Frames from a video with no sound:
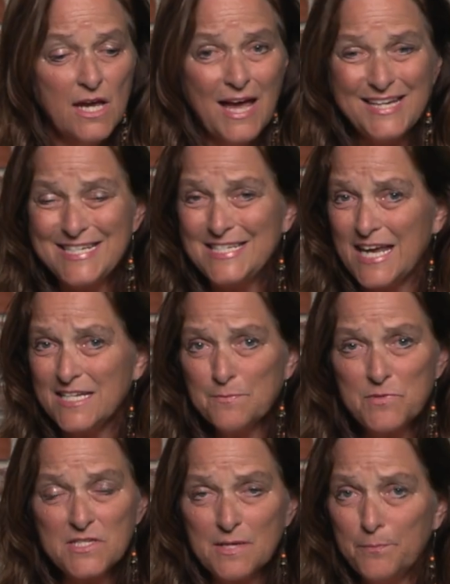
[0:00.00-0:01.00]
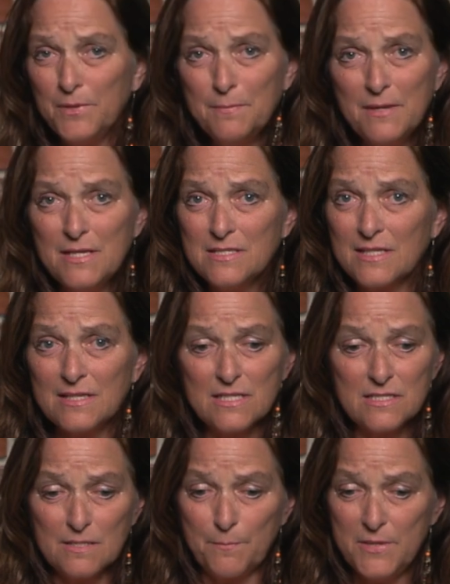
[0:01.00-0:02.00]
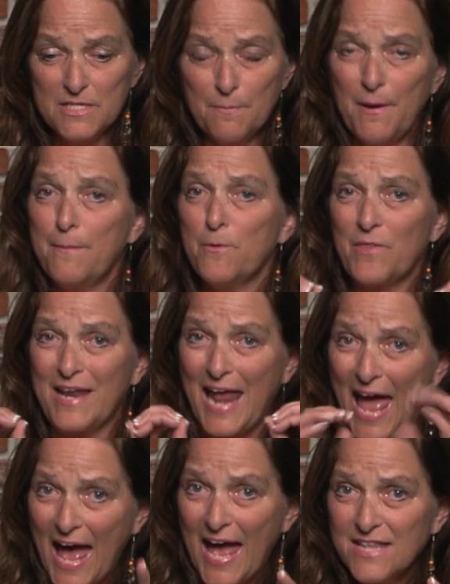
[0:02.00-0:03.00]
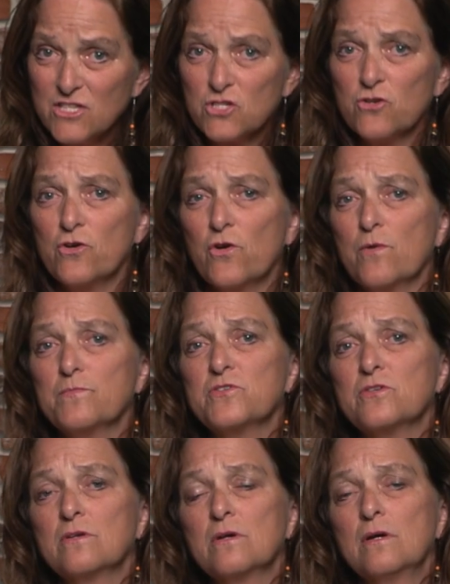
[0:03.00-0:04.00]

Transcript: An addendum simply means that this is a piece of paper that adds terms